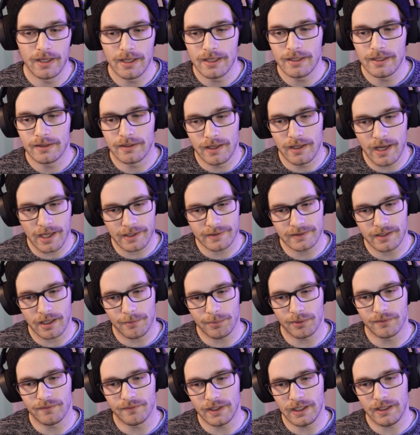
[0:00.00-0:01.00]
The next
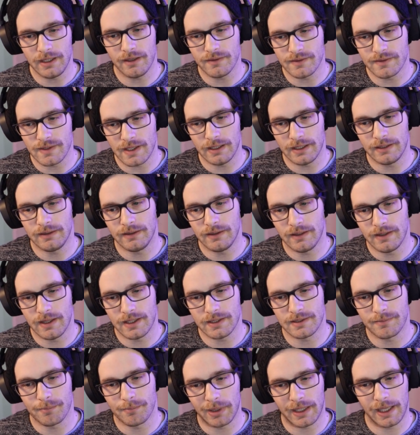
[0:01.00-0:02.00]
couple videos in
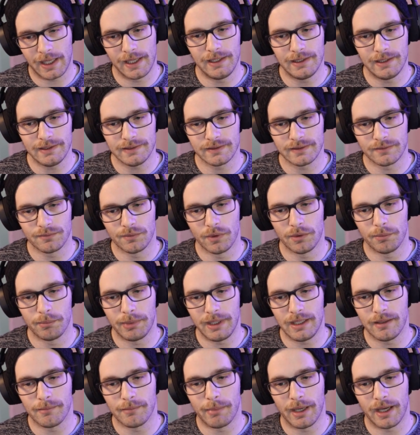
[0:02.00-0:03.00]
this playlist will
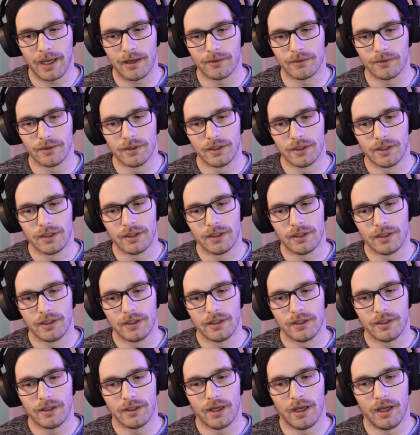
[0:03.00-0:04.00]
be about
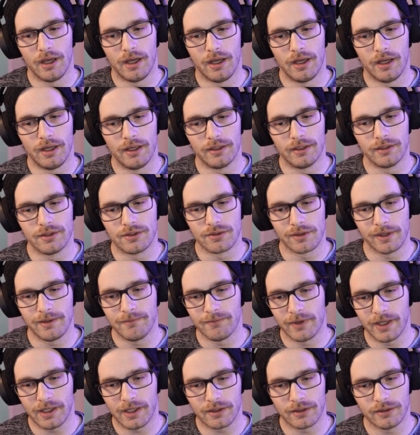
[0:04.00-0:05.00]
dream
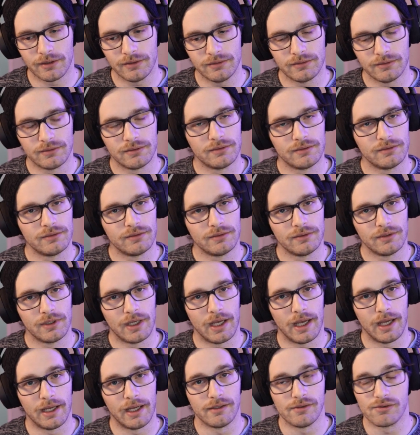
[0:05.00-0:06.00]
recall
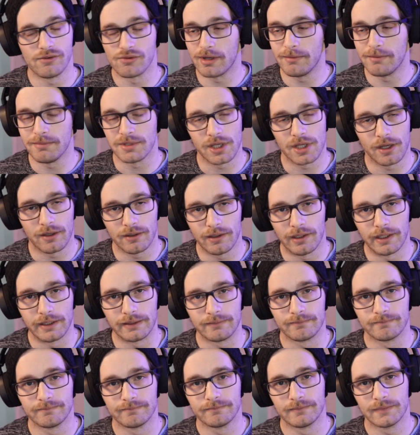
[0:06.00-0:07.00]
and dream journaling.
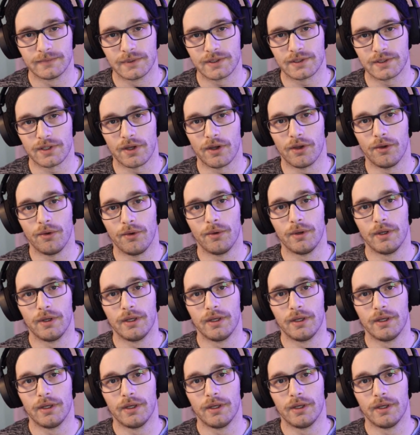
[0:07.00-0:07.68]
So